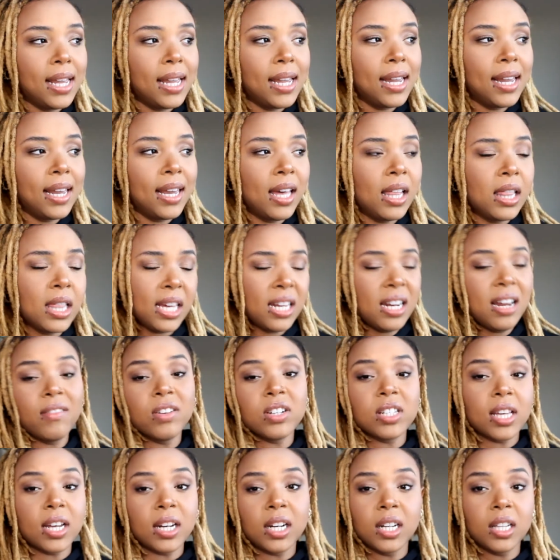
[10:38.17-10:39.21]
And they never
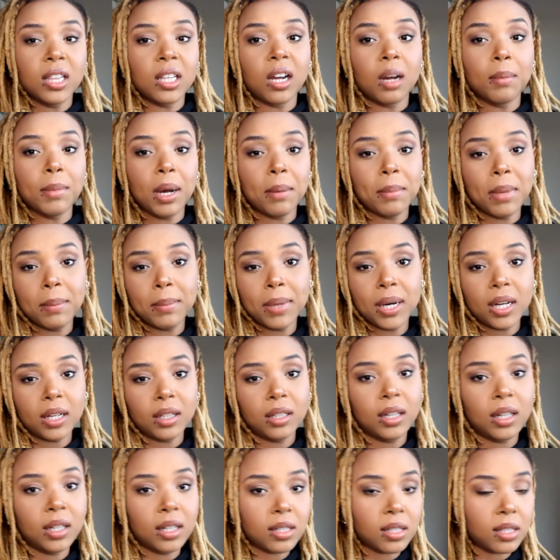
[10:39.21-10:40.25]
said anything about my body,
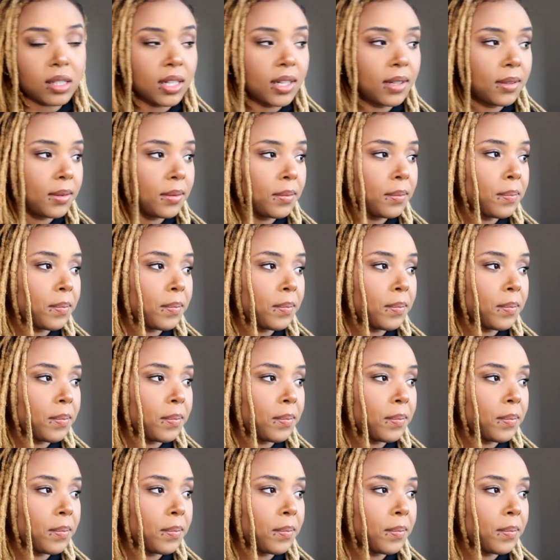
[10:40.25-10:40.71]
honestly.